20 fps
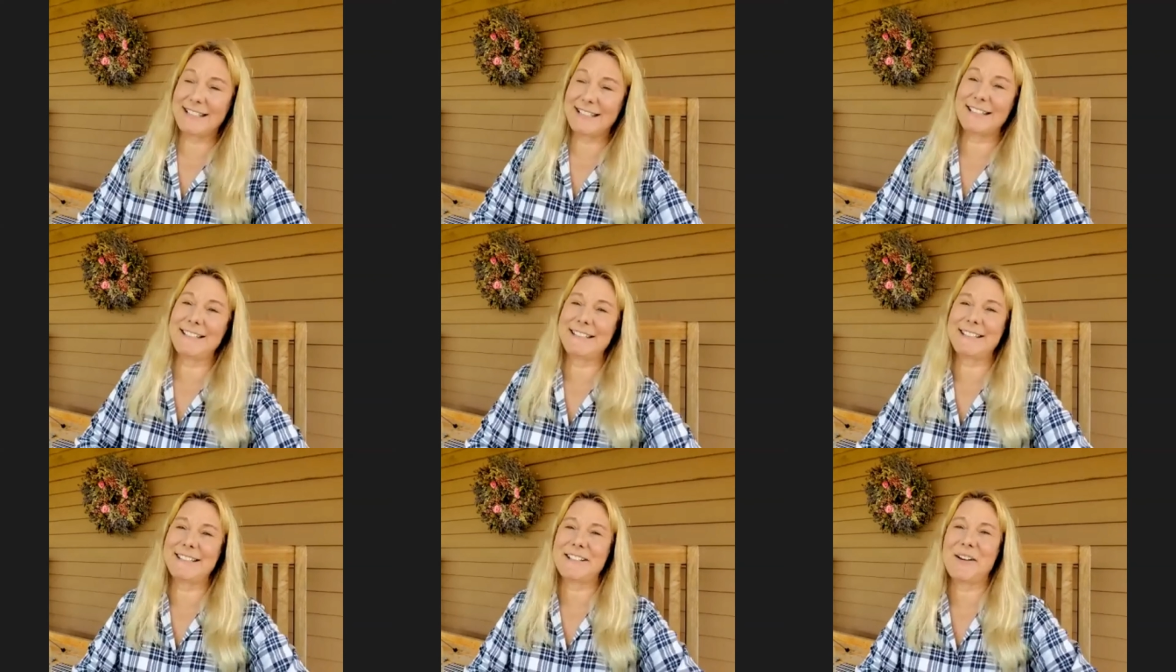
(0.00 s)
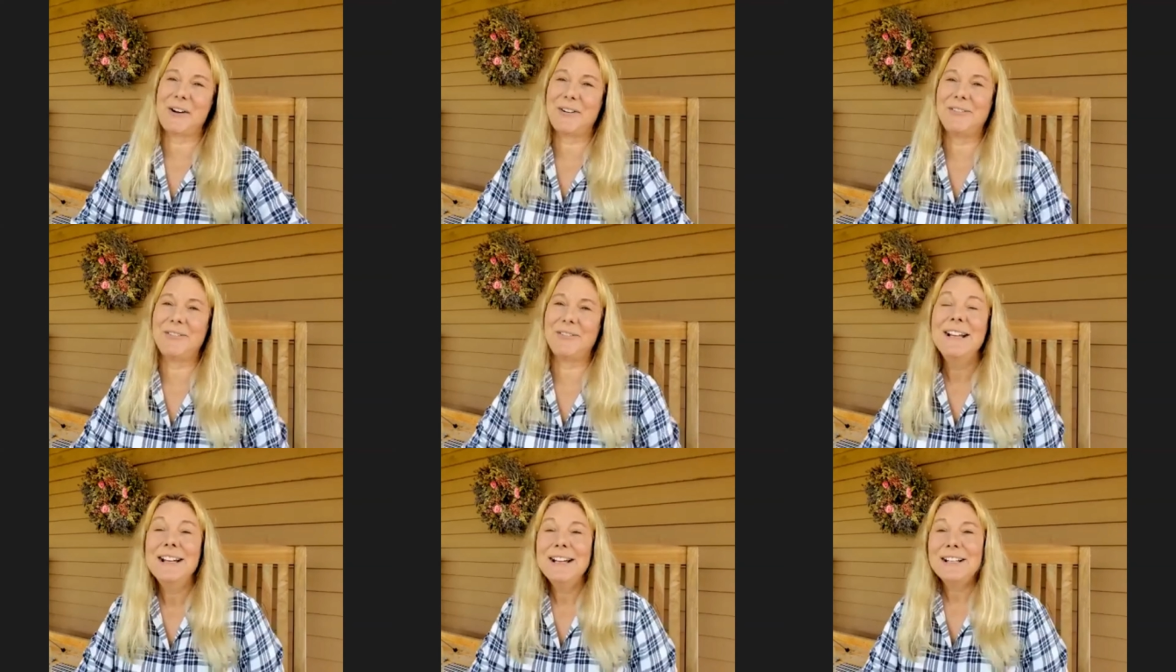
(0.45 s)
So
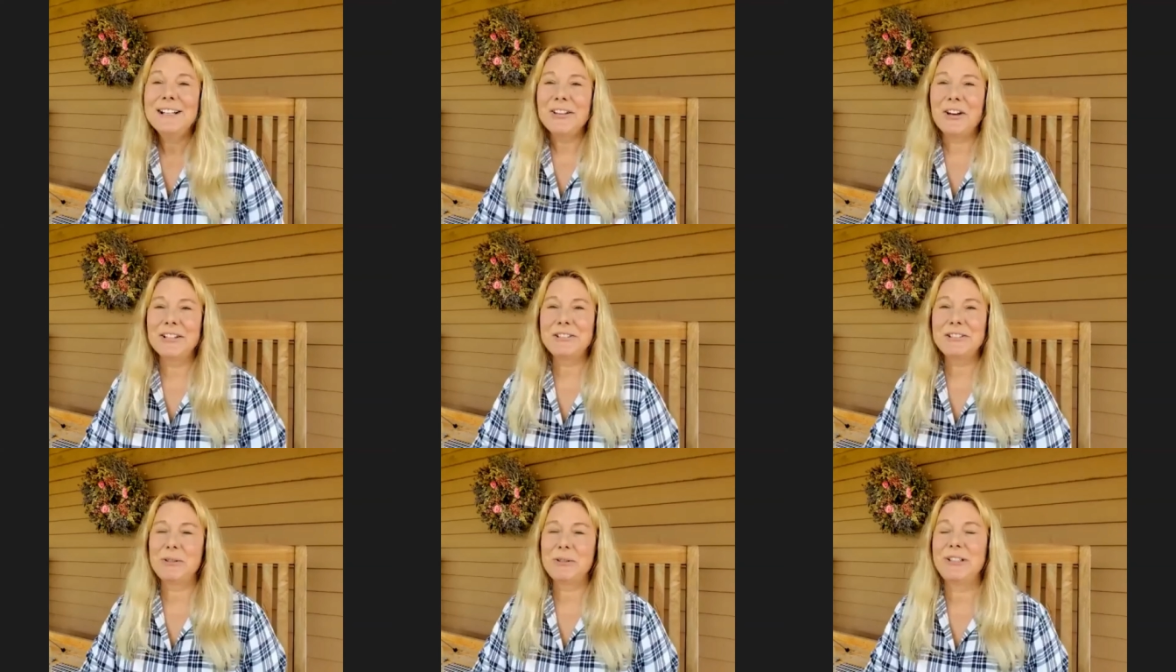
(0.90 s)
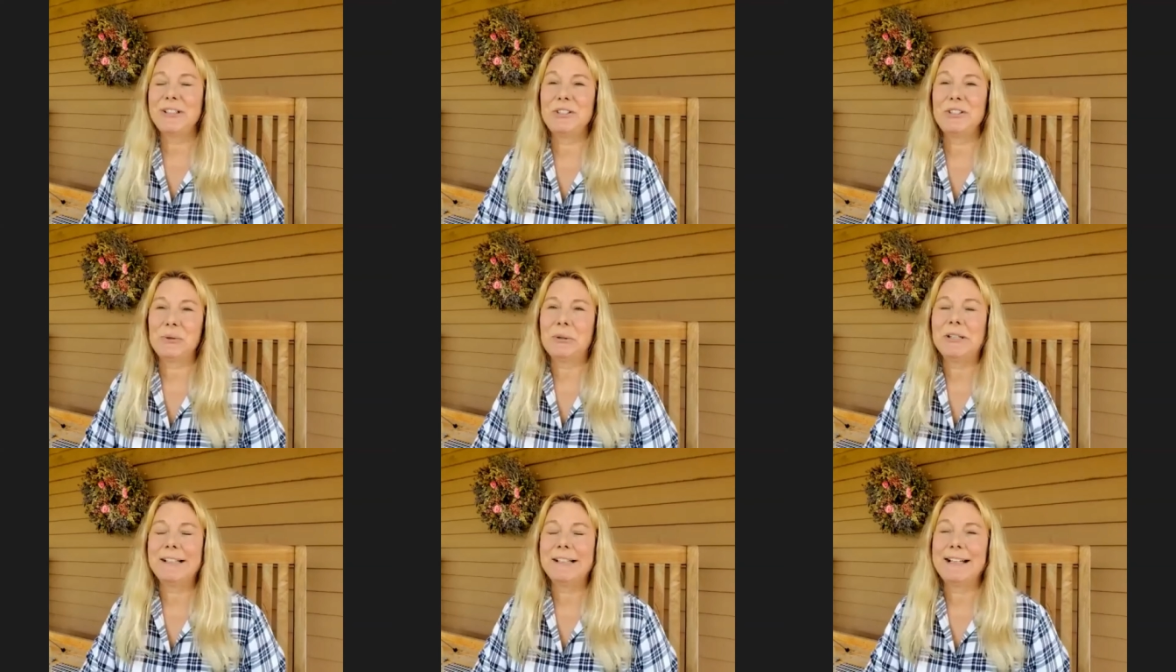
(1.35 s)
long story
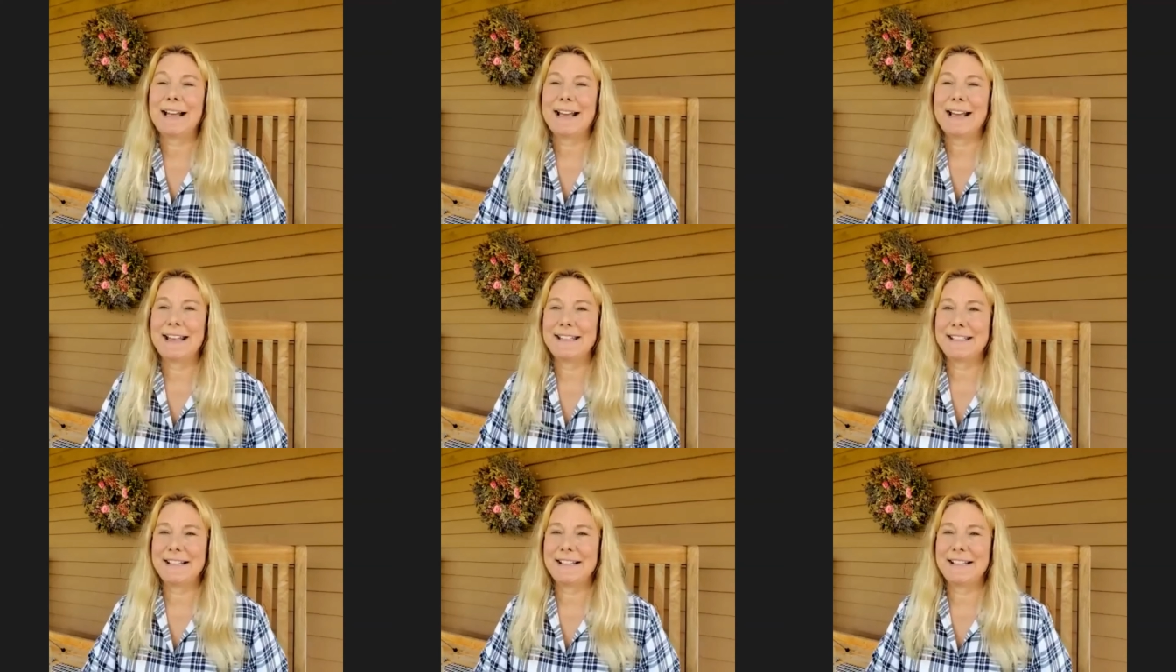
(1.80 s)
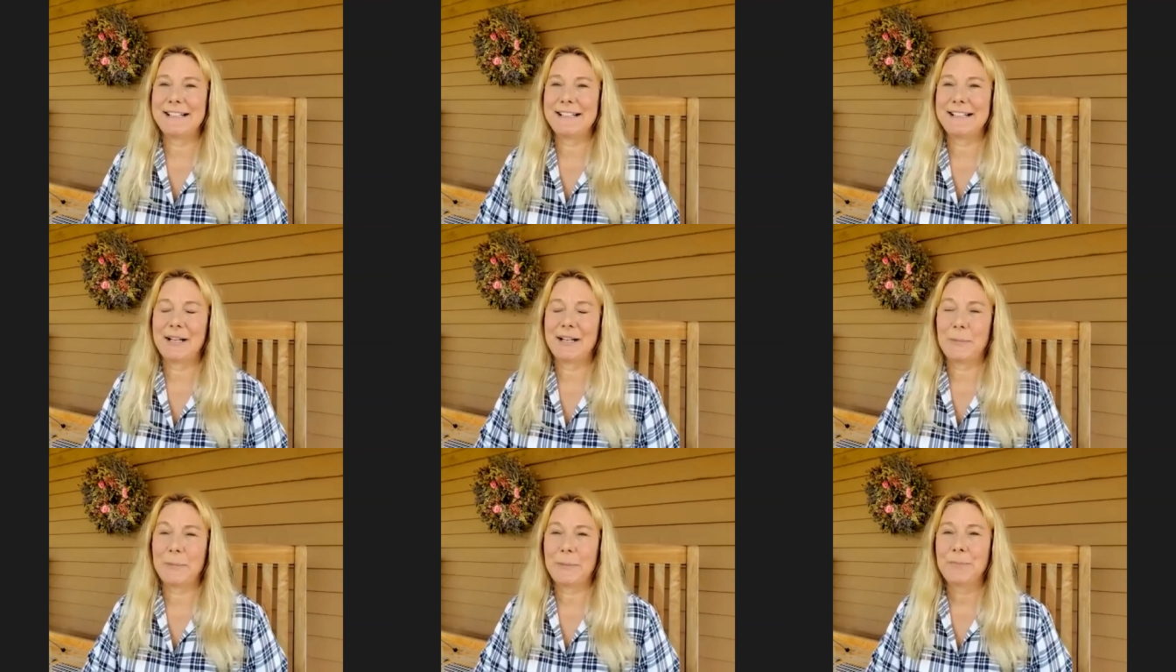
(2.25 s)
short, I ended
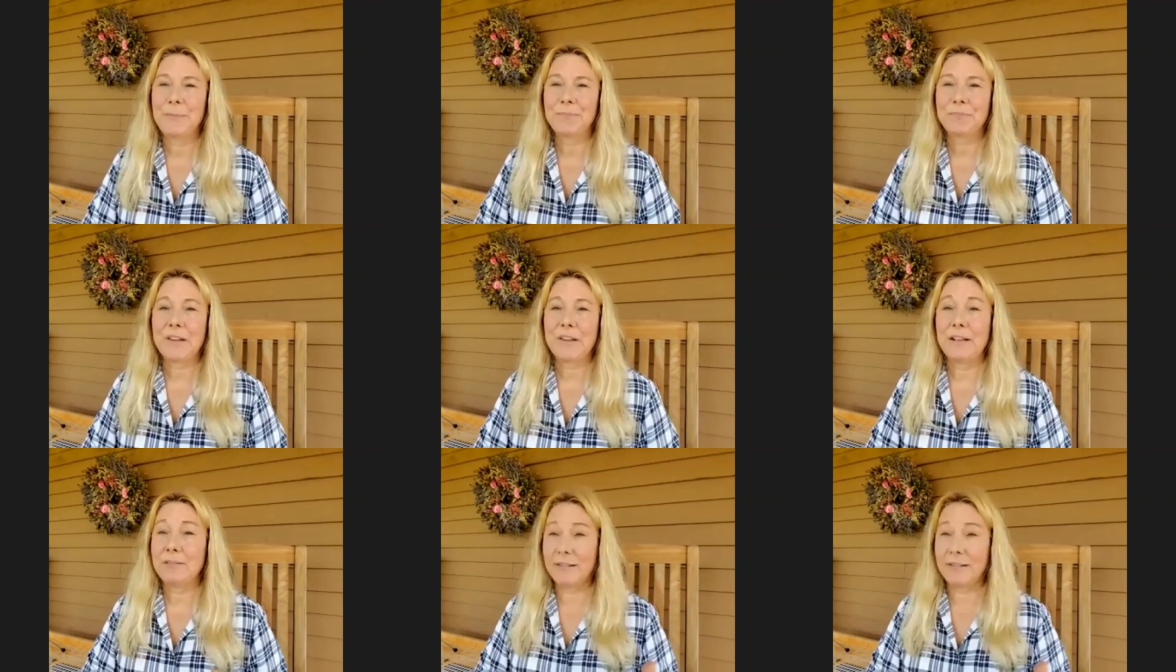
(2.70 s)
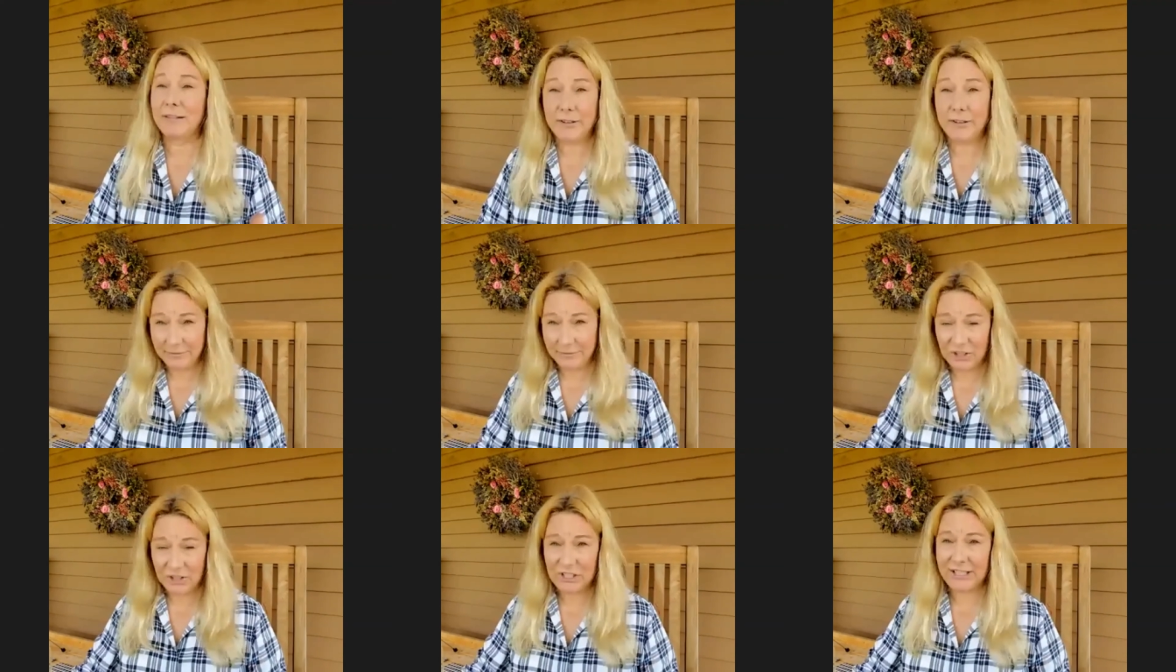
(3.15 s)
up living in
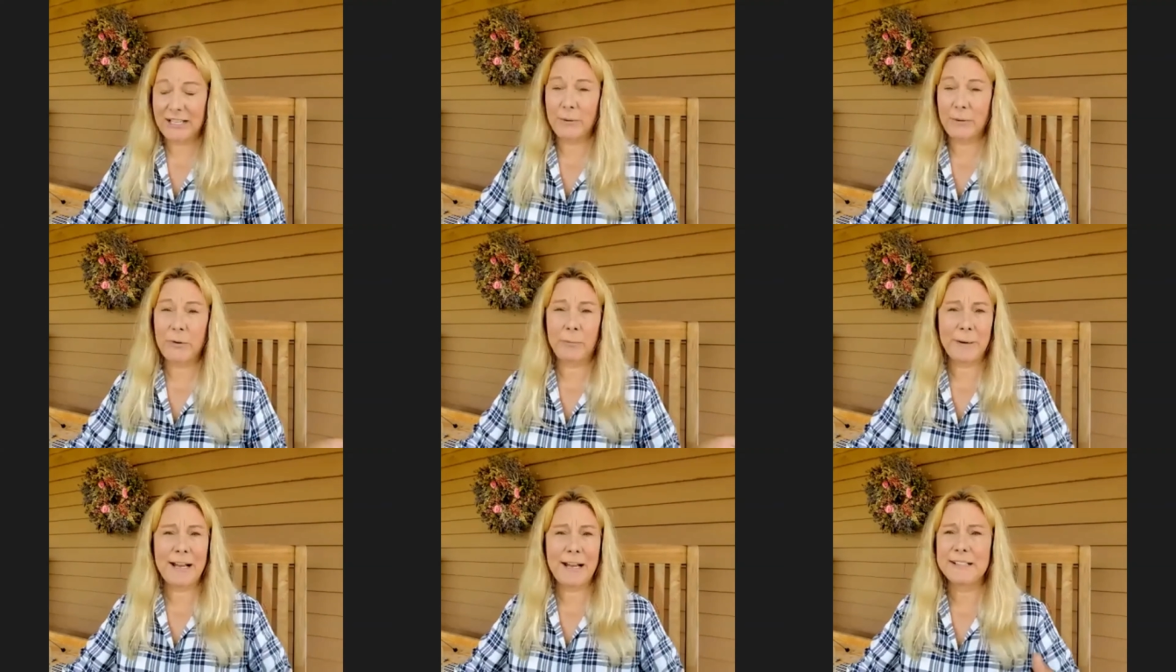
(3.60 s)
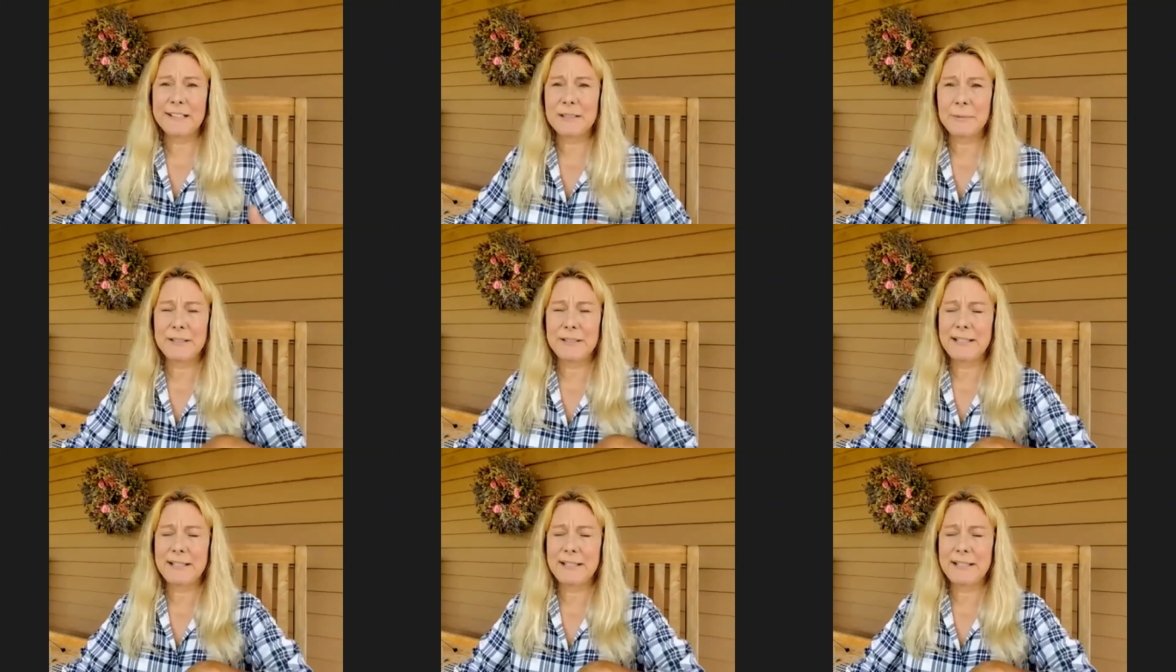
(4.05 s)
Virginia with my husband.